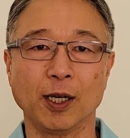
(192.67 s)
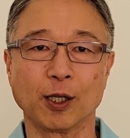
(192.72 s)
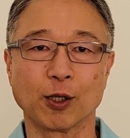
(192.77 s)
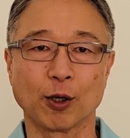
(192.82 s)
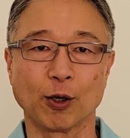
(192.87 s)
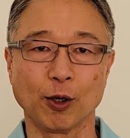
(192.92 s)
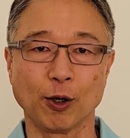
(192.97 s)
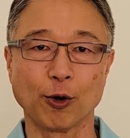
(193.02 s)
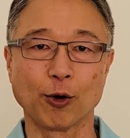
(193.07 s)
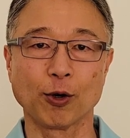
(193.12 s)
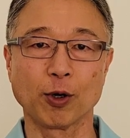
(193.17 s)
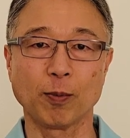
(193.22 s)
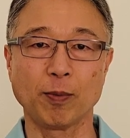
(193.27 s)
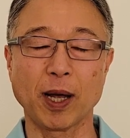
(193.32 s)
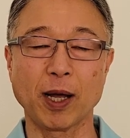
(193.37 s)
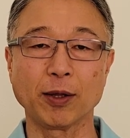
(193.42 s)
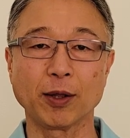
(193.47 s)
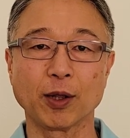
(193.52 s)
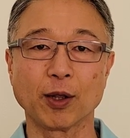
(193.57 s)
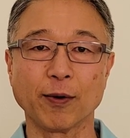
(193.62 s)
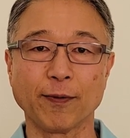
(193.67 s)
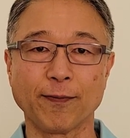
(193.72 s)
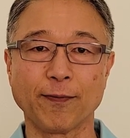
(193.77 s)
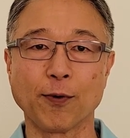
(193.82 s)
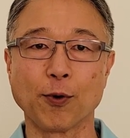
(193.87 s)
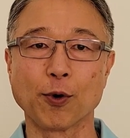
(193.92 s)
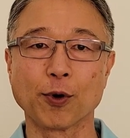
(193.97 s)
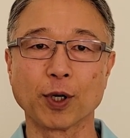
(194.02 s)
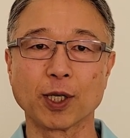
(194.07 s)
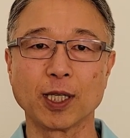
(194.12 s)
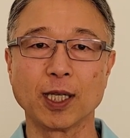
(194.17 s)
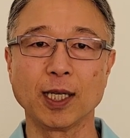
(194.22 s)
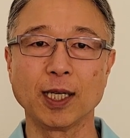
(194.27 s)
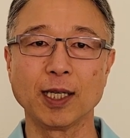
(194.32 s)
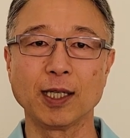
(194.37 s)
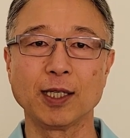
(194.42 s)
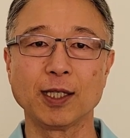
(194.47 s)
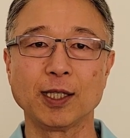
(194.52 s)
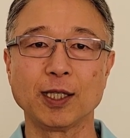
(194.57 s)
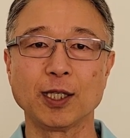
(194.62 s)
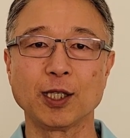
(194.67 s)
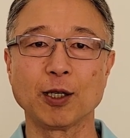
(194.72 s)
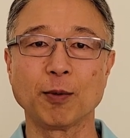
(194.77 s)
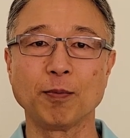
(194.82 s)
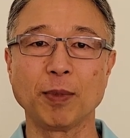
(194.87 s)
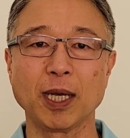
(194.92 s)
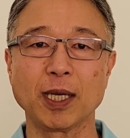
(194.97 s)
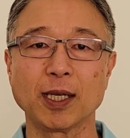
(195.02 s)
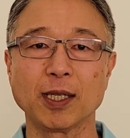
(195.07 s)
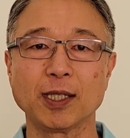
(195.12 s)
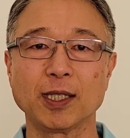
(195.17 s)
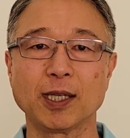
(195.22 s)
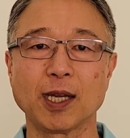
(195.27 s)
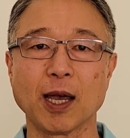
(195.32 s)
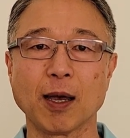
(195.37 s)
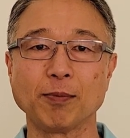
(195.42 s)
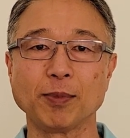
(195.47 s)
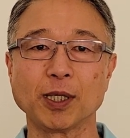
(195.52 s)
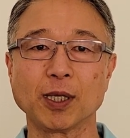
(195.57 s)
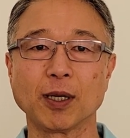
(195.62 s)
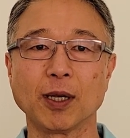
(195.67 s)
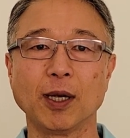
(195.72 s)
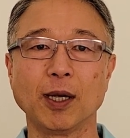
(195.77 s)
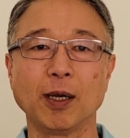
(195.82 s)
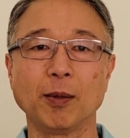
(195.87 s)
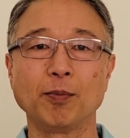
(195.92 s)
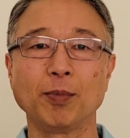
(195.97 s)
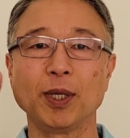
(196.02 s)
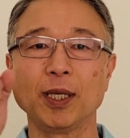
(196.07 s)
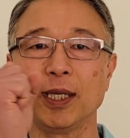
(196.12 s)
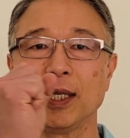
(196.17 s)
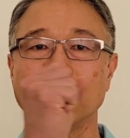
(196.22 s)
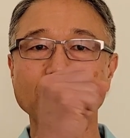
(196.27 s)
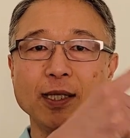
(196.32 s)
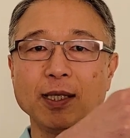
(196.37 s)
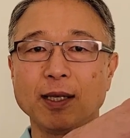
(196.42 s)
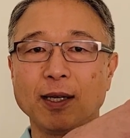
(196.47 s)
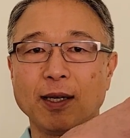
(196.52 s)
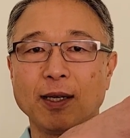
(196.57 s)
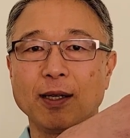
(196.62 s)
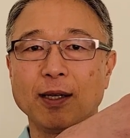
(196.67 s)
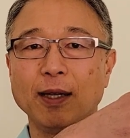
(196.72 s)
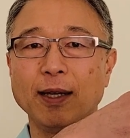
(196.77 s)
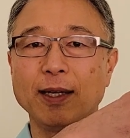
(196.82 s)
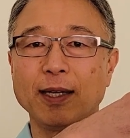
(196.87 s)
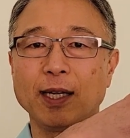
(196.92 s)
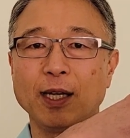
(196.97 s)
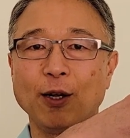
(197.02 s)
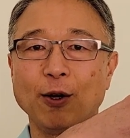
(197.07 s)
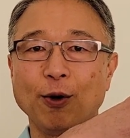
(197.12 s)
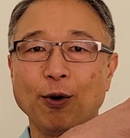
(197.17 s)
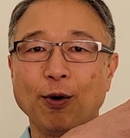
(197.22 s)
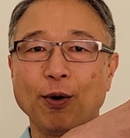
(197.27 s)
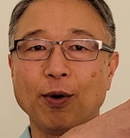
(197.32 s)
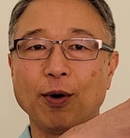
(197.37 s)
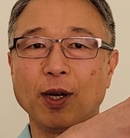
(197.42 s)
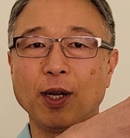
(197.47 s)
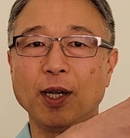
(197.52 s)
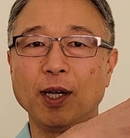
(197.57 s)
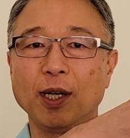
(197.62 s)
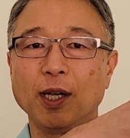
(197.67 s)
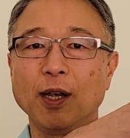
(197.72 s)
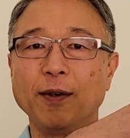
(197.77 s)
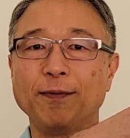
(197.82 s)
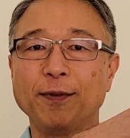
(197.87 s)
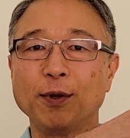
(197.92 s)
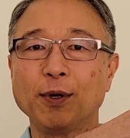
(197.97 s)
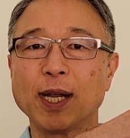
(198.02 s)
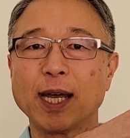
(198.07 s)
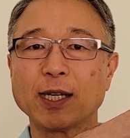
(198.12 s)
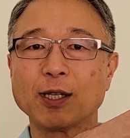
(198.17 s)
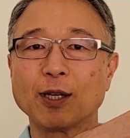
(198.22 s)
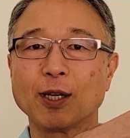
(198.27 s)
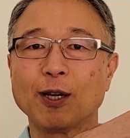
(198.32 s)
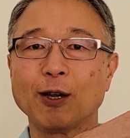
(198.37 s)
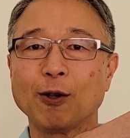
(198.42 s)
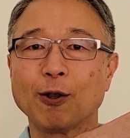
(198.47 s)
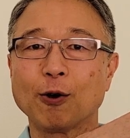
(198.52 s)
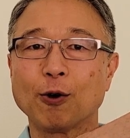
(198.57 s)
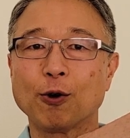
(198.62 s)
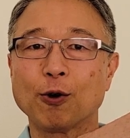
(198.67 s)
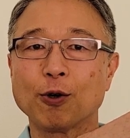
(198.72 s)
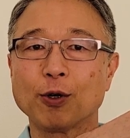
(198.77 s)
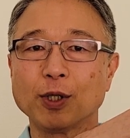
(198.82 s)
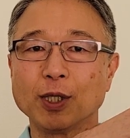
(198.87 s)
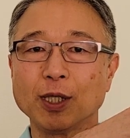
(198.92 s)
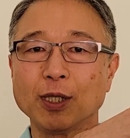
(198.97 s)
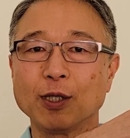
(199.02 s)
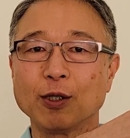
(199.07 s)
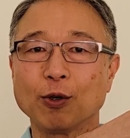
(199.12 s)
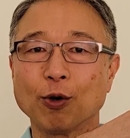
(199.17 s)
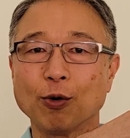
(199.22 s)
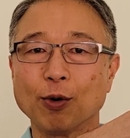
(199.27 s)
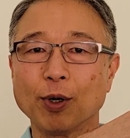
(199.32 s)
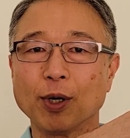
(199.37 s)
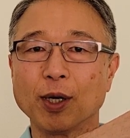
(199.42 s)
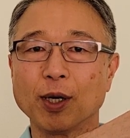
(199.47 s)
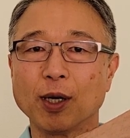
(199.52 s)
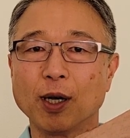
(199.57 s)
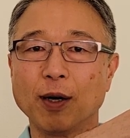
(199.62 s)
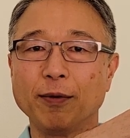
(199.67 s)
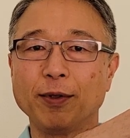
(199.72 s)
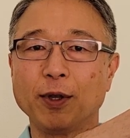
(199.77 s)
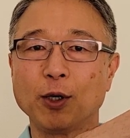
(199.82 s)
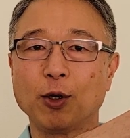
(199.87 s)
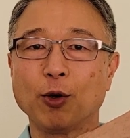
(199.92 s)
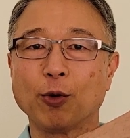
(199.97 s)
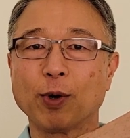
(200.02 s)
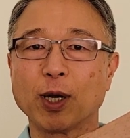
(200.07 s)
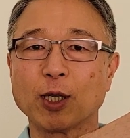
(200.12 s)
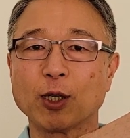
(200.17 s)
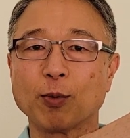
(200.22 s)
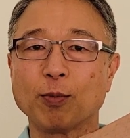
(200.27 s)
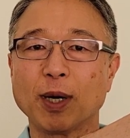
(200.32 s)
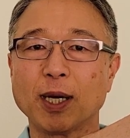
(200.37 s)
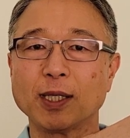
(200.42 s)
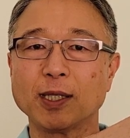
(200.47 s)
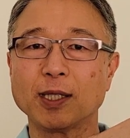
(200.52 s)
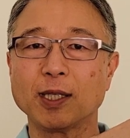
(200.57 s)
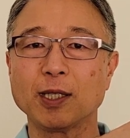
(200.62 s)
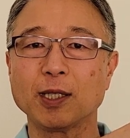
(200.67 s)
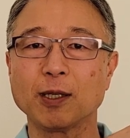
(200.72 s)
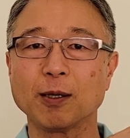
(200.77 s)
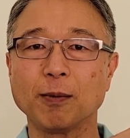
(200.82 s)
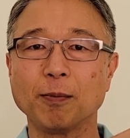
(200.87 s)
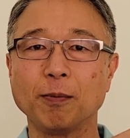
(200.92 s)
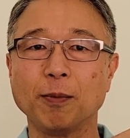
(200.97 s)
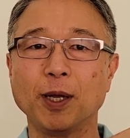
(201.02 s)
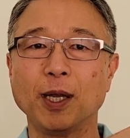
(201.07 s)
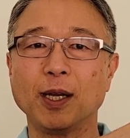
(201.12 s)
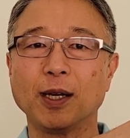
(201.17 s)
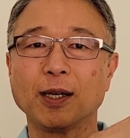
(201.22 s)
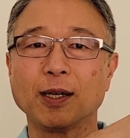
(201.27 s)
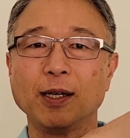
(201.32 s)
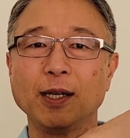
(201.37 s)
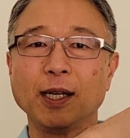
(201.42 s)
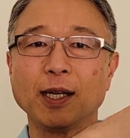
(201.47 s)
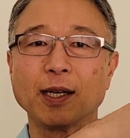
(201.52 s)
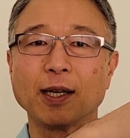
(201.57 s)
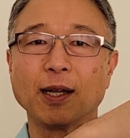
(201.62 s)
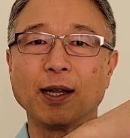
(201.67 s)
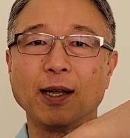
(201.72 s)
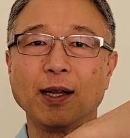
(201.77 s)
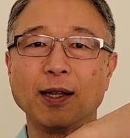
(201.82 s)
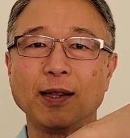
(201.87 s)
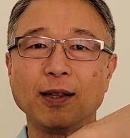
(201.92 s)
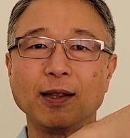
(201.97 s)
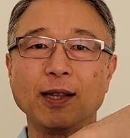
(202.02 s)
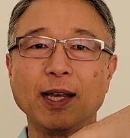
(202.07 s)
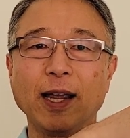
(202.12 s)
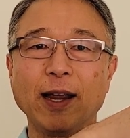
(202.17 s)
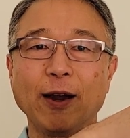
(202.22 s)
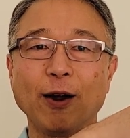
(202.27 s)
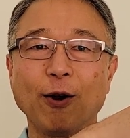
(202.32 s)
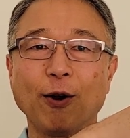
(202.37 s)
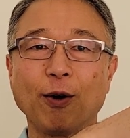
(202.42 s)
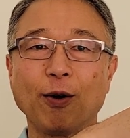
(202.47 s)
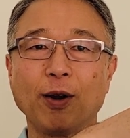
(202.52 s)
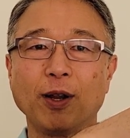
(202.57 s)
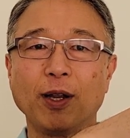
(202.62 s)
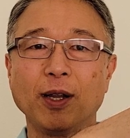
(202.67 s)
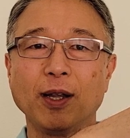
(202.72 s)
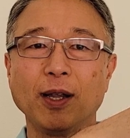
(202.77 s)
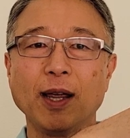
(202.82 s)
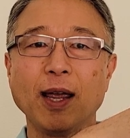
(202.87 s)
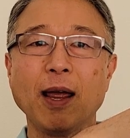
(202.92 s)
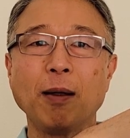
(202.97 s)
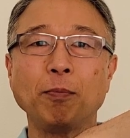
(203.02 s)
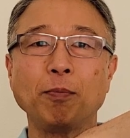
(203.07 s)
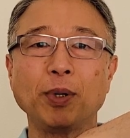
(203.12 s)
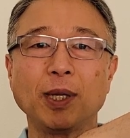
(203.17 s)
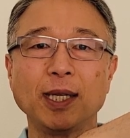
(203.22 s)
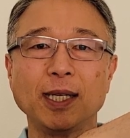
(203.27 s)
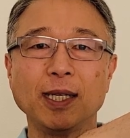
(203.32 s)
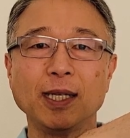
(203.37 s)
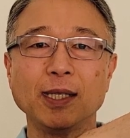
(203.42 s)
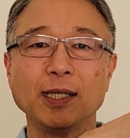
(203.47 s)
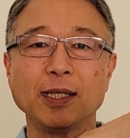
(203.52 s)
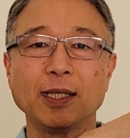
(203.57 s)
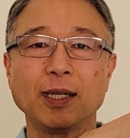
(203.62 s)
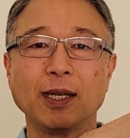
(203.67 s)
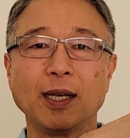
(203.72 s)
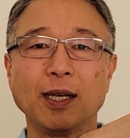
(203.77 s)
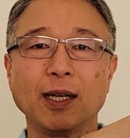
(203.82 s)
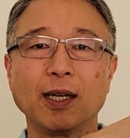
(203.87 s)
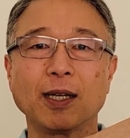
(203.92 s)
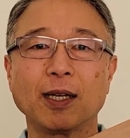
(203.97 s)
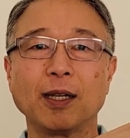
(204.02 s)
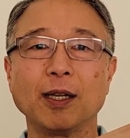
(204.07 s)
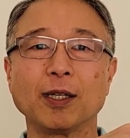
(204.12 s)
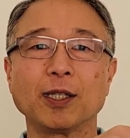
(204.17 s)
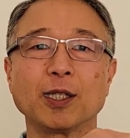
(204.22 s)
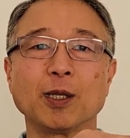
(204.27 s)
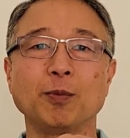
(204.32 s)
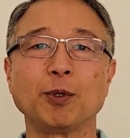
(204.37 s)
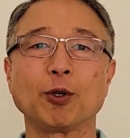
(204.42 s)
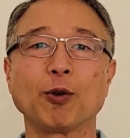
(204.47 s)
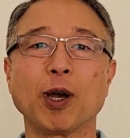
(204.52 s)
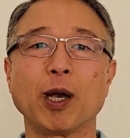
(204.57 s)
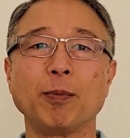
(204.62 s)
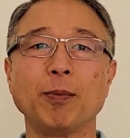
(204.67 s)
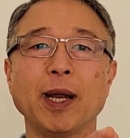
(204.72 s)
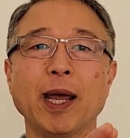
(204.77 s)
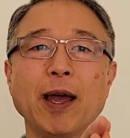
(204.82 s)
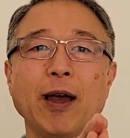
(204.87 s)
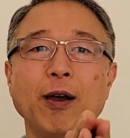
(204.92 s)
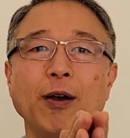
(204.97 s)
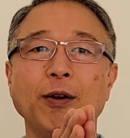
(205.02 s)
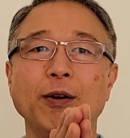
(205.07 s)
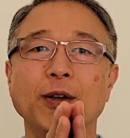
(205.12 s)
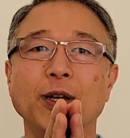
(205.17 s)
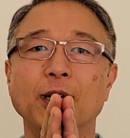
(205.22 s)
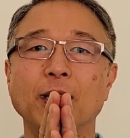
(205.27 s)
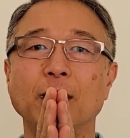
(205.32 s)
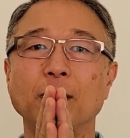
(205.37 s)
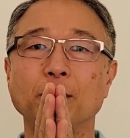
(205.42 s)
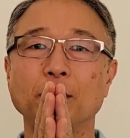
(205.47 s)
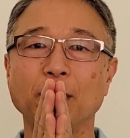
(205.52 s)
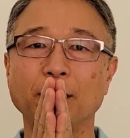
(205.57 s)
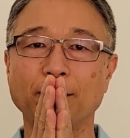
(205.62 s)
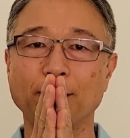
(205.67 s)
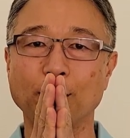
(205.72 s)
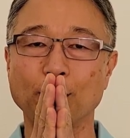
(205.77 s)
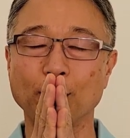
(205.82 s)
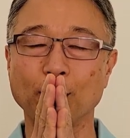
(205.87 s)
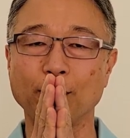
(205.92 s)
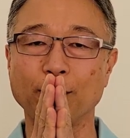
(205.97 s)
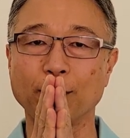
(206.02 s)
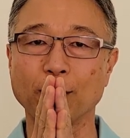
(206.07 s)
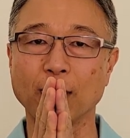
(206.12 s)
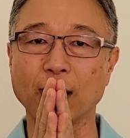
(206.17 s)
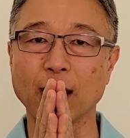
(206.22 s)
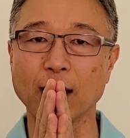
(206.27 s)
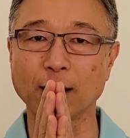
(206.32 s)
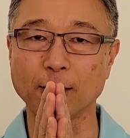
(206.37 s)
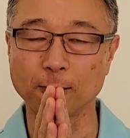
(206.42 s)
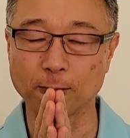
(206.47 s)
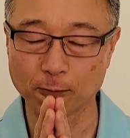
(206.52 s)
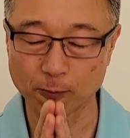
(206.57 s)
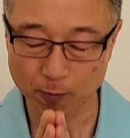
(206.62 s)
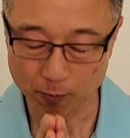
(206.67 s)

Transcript: To learn about the four key decision-making steps, please click here. If you'd like to hear the origin story of the Direct Your Mind system, click there. And please click subscribe now before you forget.